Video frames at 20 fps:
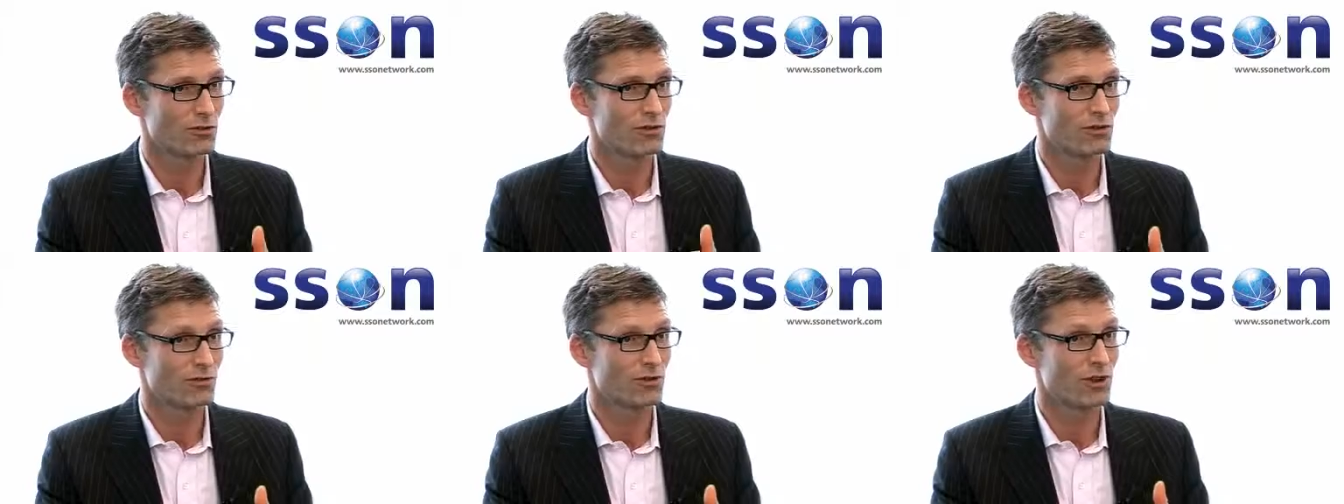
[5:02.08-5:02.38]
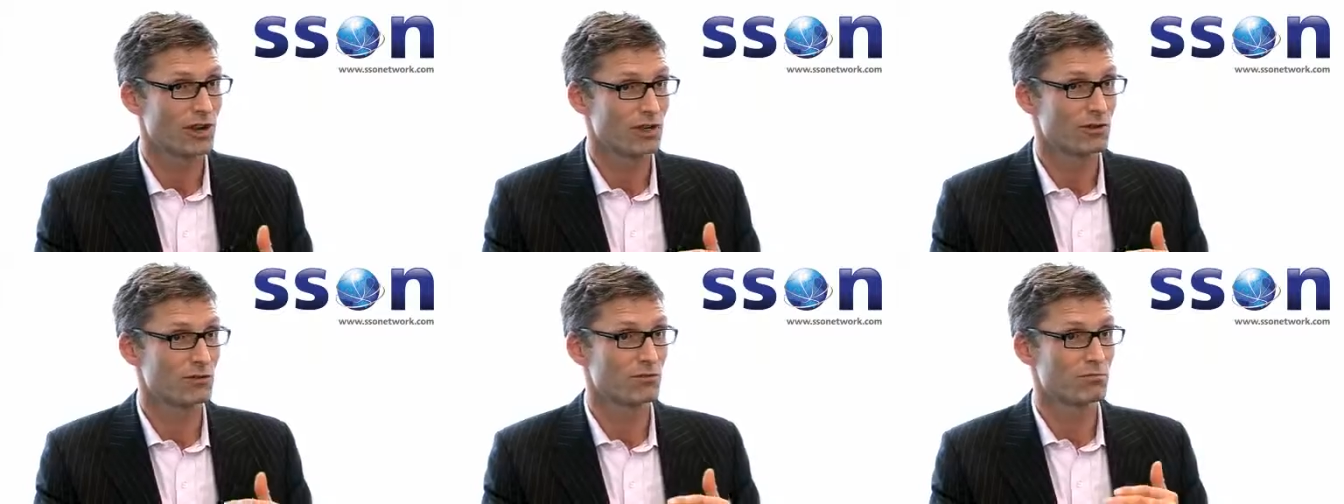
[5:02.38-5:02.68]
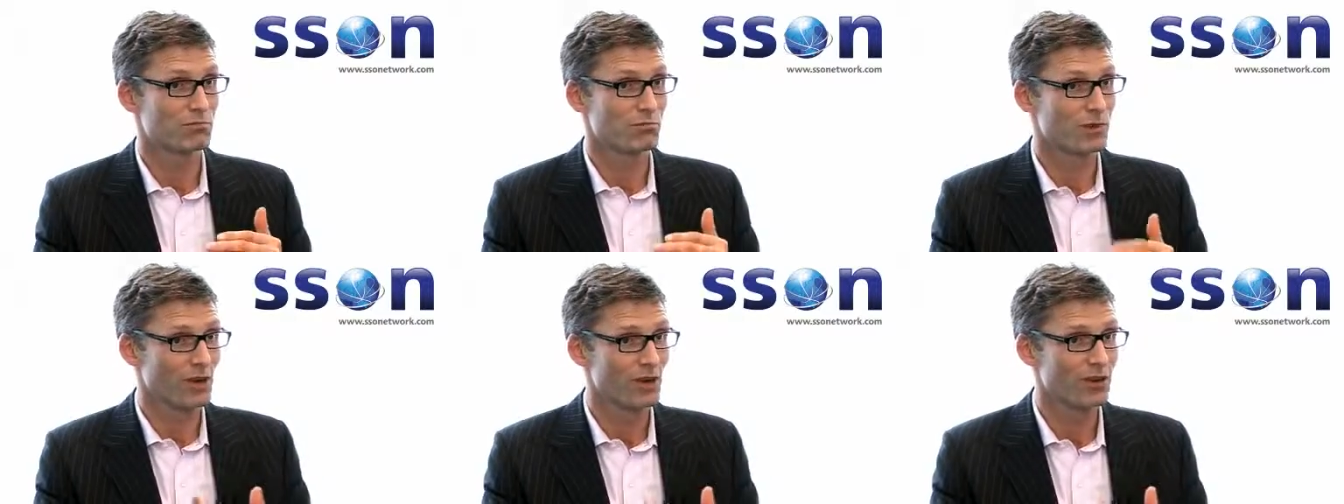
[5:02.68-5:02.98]
the right
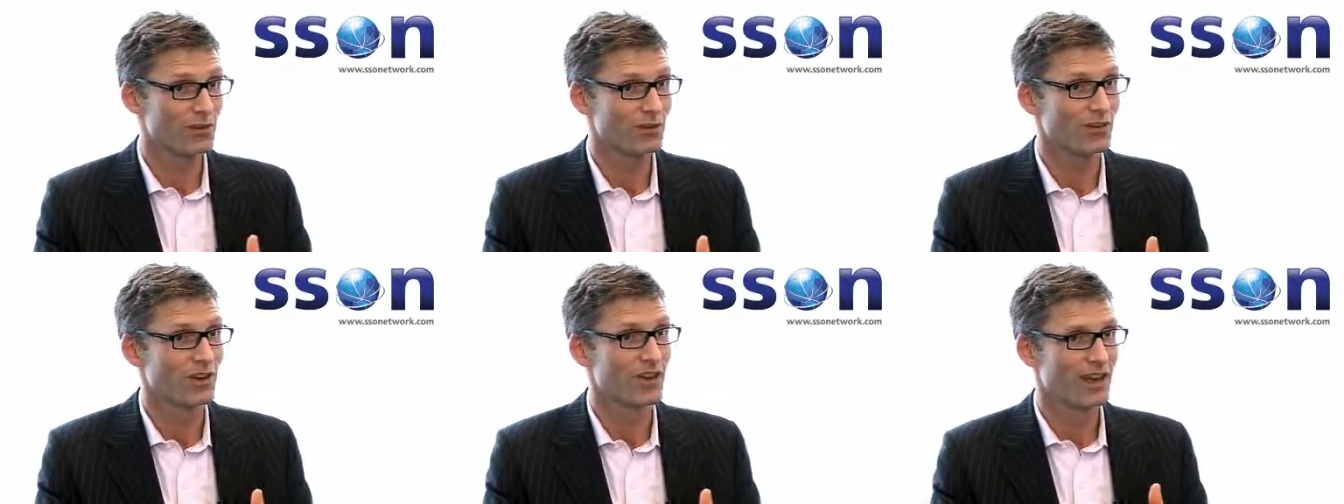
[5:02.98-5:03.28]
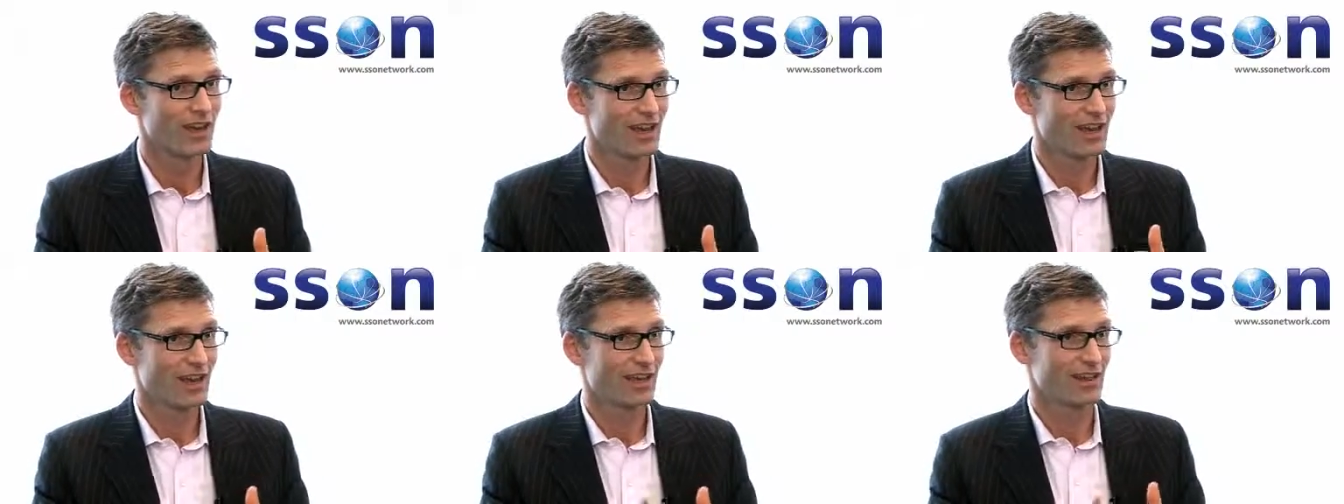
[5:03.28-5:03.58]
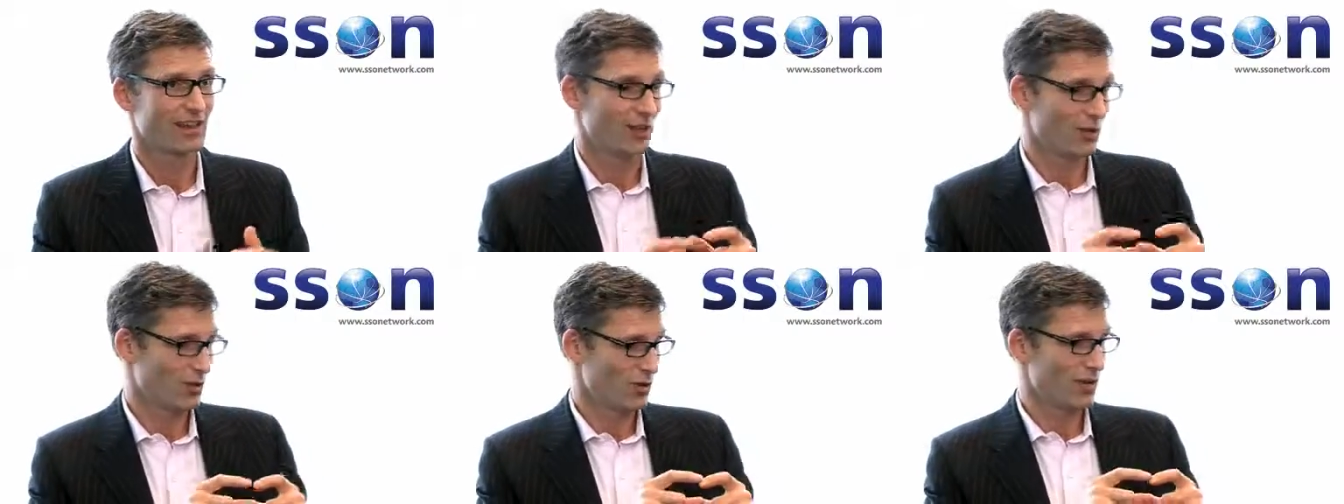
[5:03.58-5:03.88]
box,
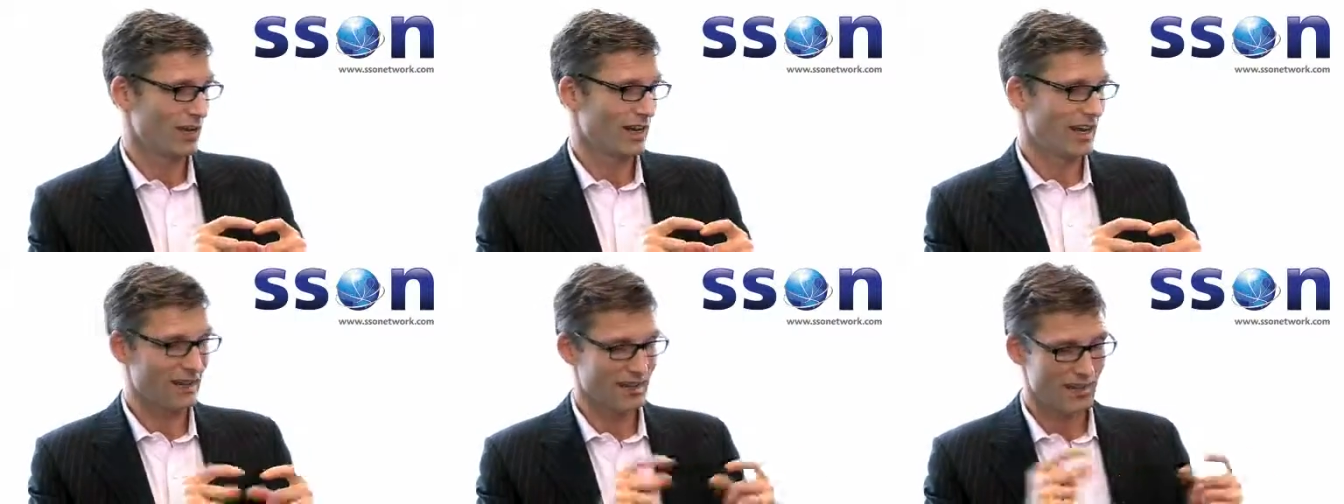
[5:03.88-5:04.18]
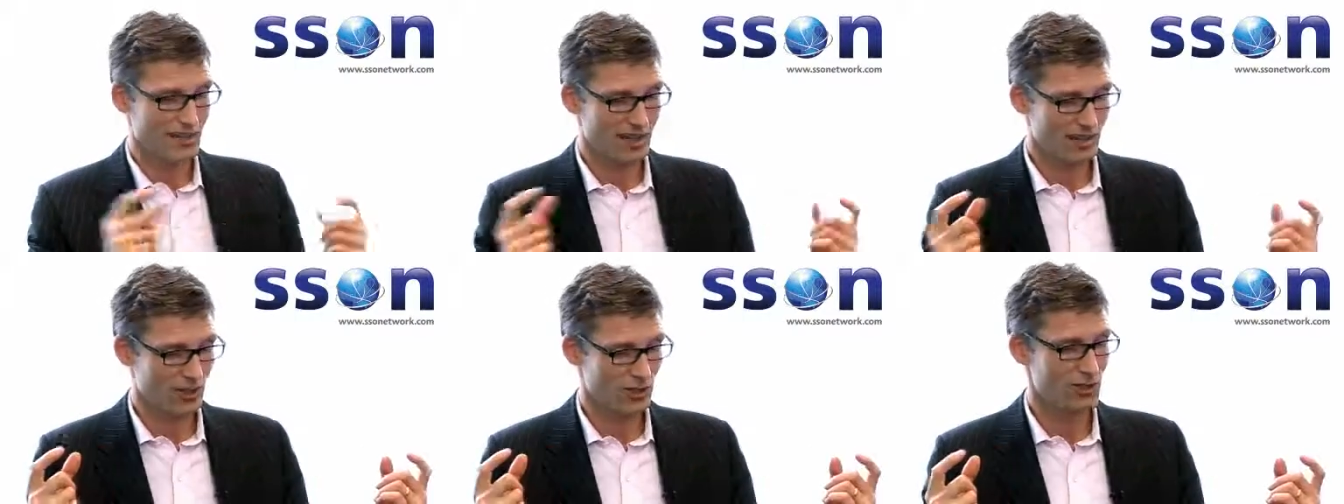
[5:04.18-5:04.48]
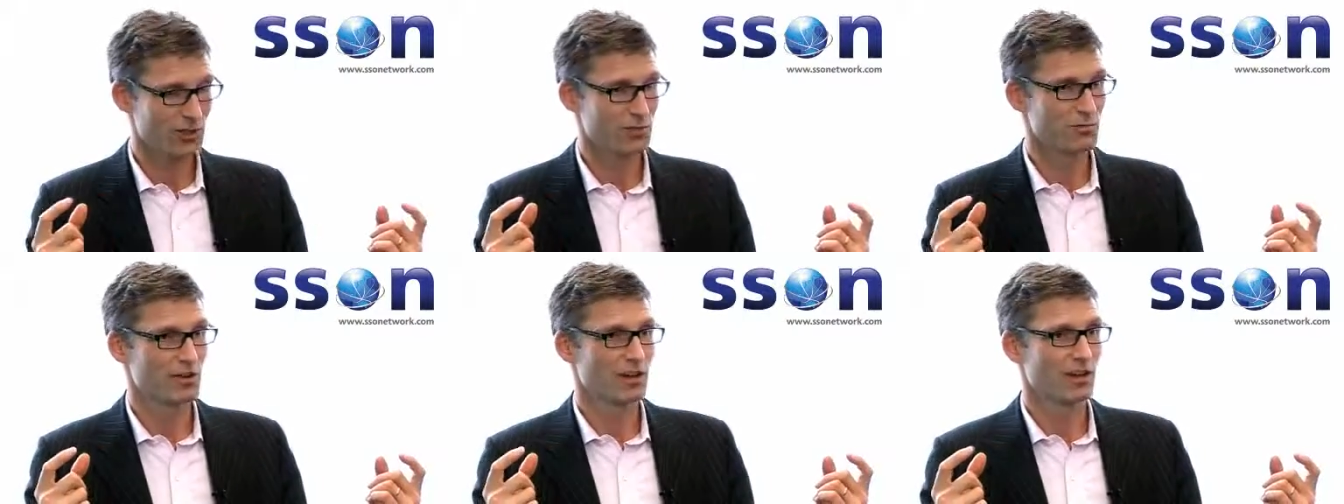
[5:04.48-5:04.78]
and that you can add that
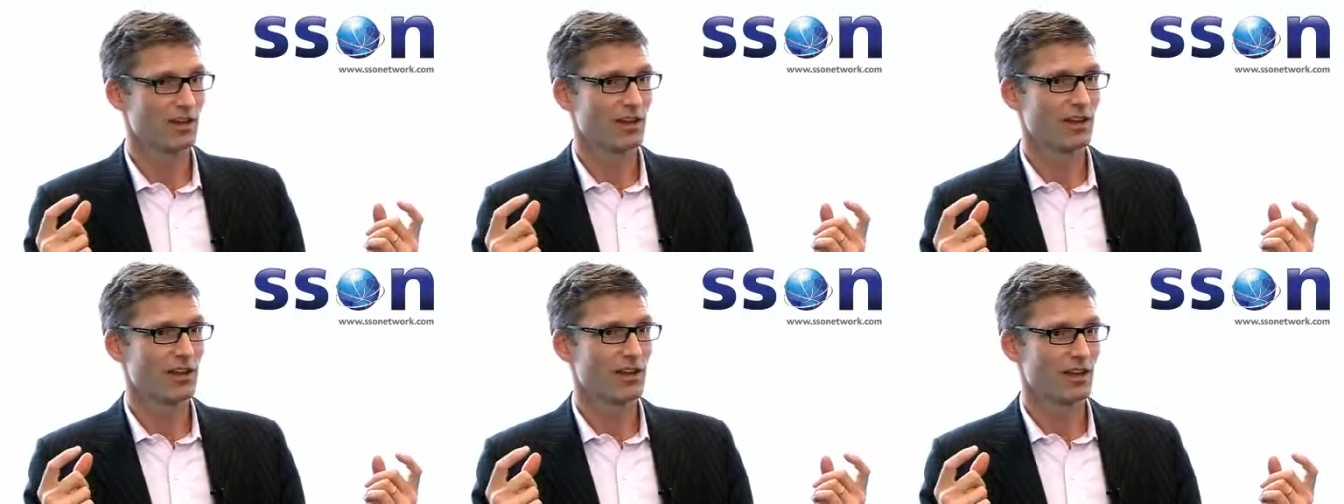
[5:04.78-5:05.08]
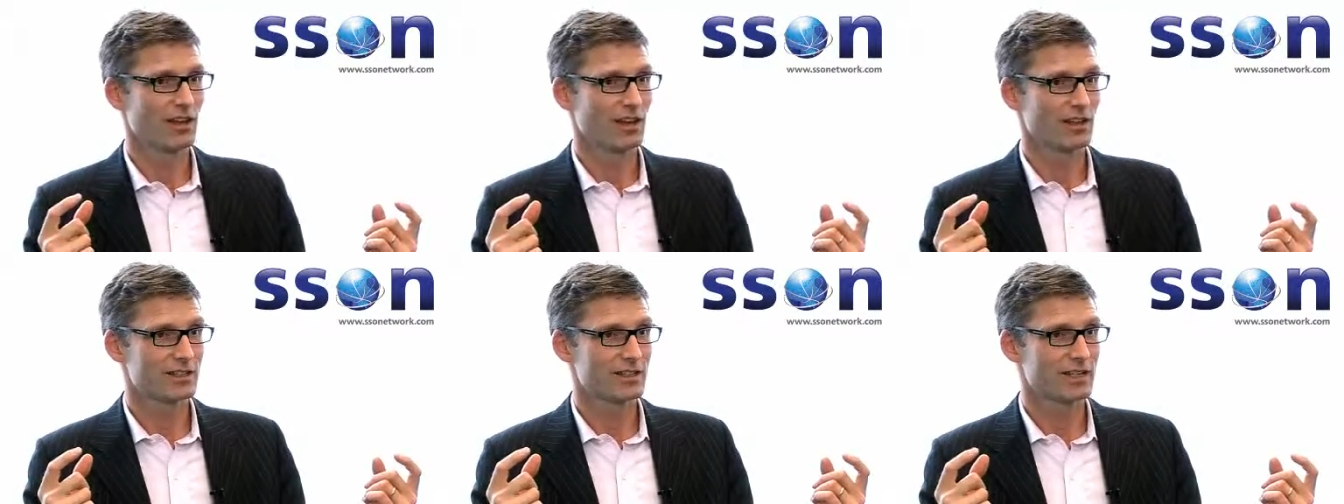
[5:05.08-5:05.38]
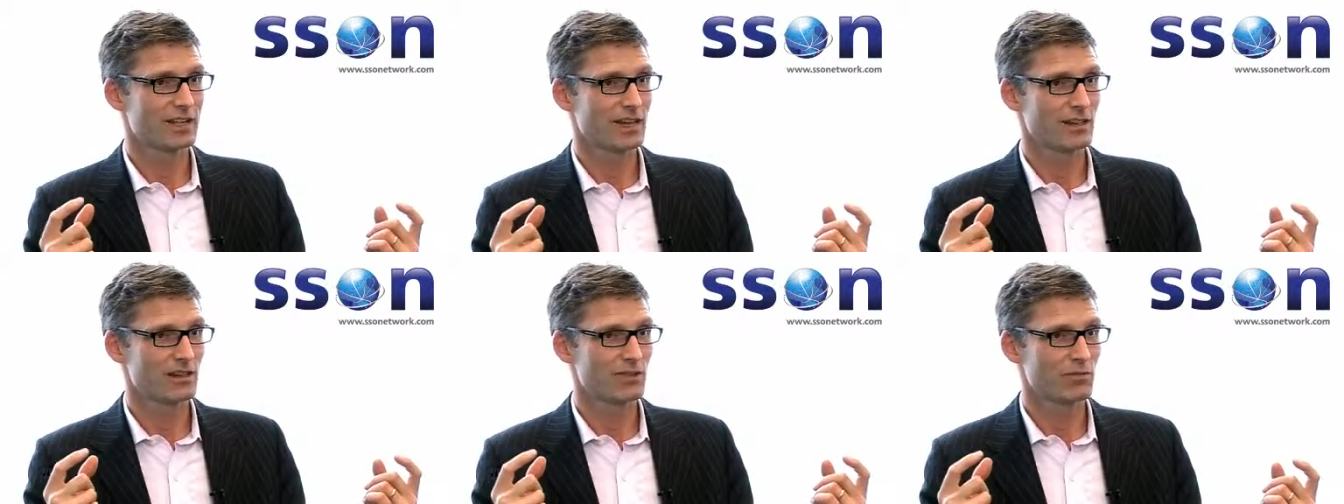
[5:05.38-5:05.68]
customer
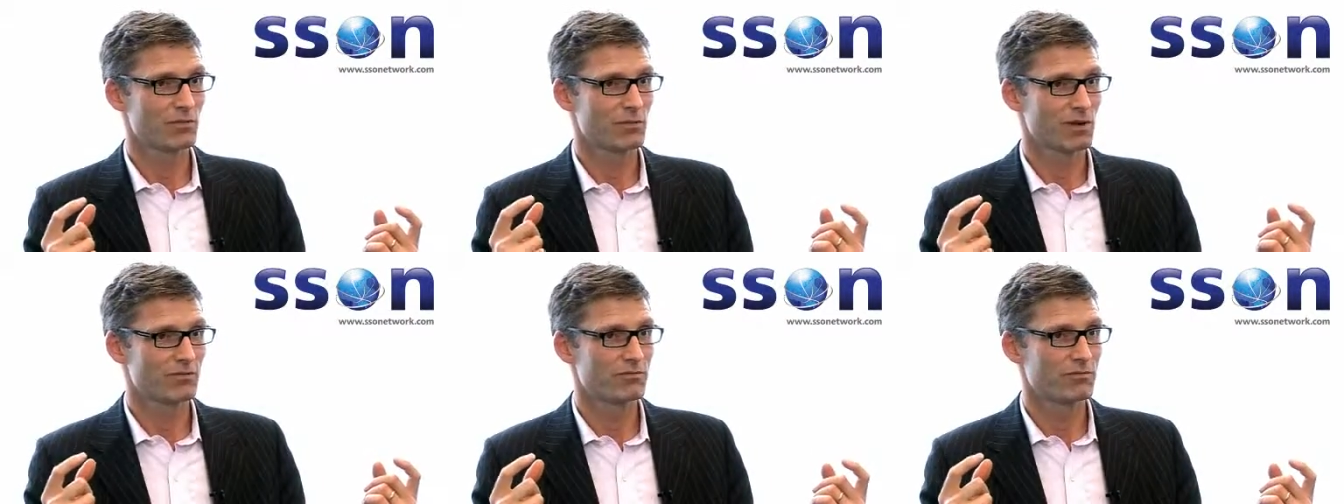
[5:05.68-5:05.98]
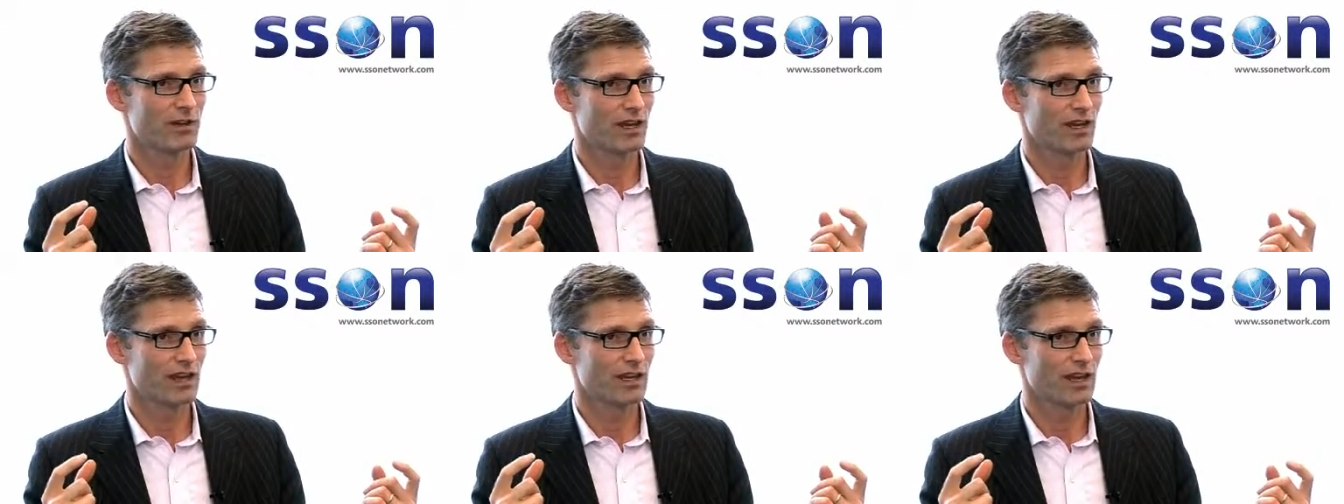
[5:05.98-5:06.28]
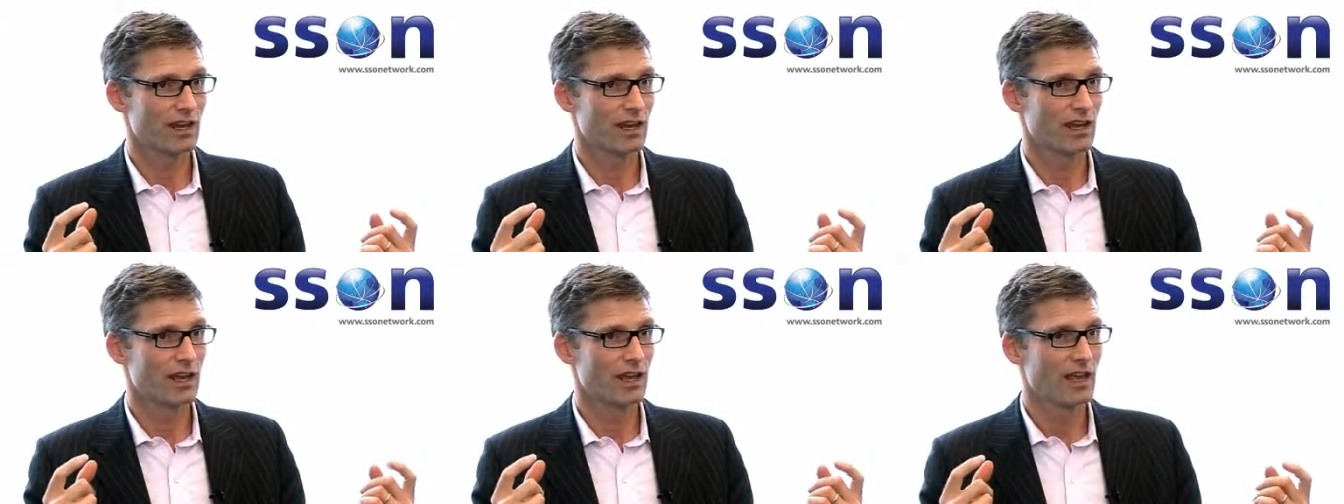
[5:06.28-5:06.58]
together above
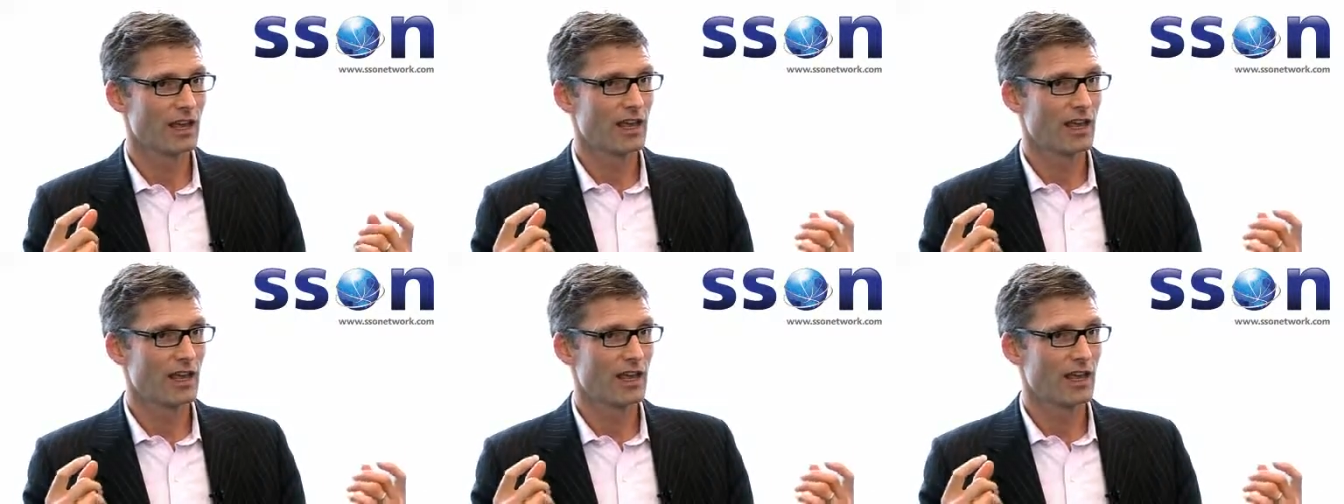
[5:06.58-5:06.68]
market.